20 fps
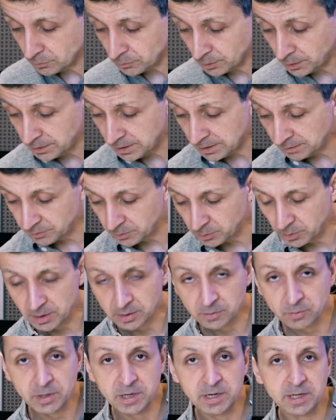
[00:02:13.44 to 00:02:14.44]
and I have to
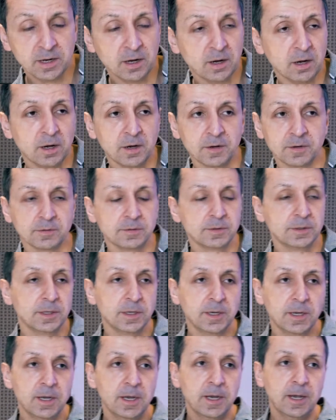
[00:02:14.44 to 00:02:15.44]
work really hard.
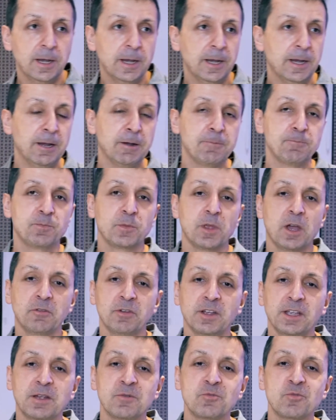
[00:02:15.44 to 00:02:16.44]
I
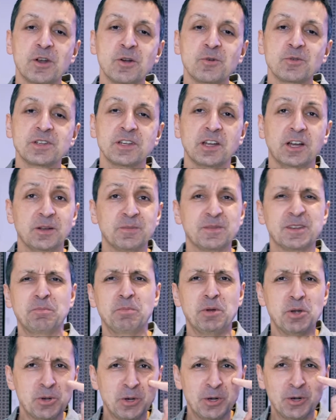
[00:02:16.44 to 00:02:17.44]
think in real terms,
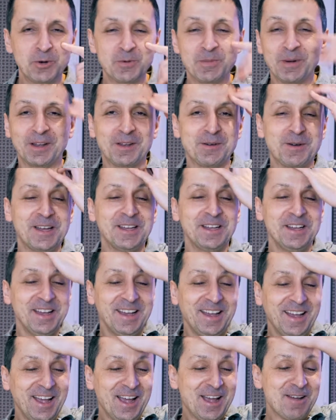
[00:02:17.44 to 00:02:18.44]
boo-hoo by the way,
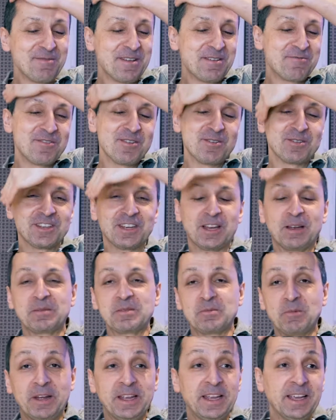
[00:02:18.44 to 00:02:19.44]
in real
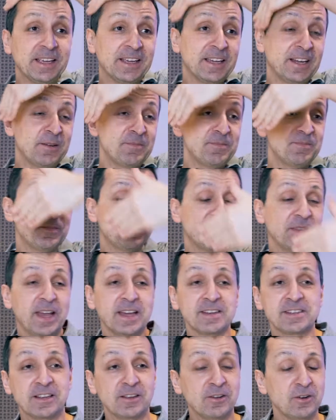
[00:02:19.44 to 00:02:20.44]
terms my income
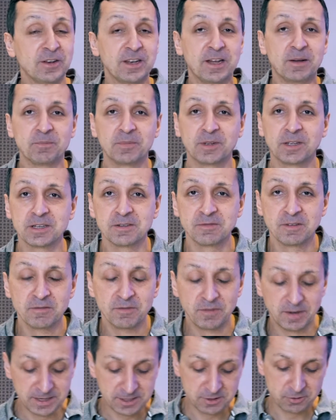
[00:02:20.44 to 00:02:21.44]
hasn't gone up because of
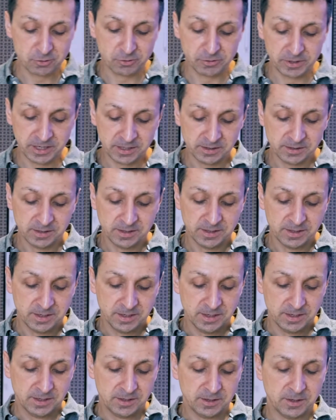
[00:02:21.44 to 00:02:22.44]
inflationary
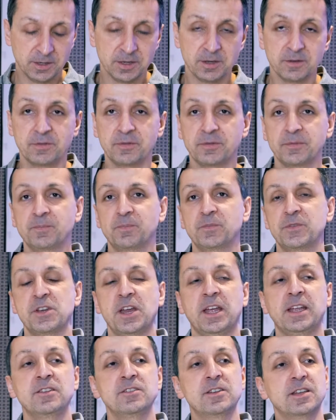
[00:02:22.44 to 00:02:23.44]
kind of
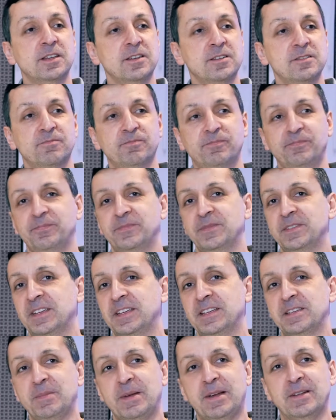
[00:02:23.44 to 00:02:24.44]
changes
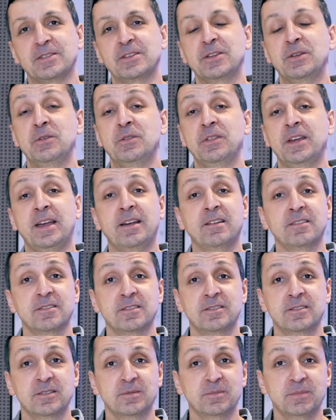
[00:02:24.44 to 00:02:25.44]
since about
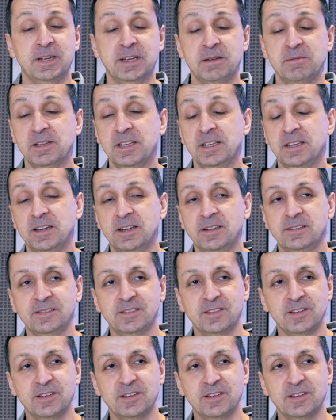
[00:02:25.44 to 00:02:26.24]
2000 maybe, you know,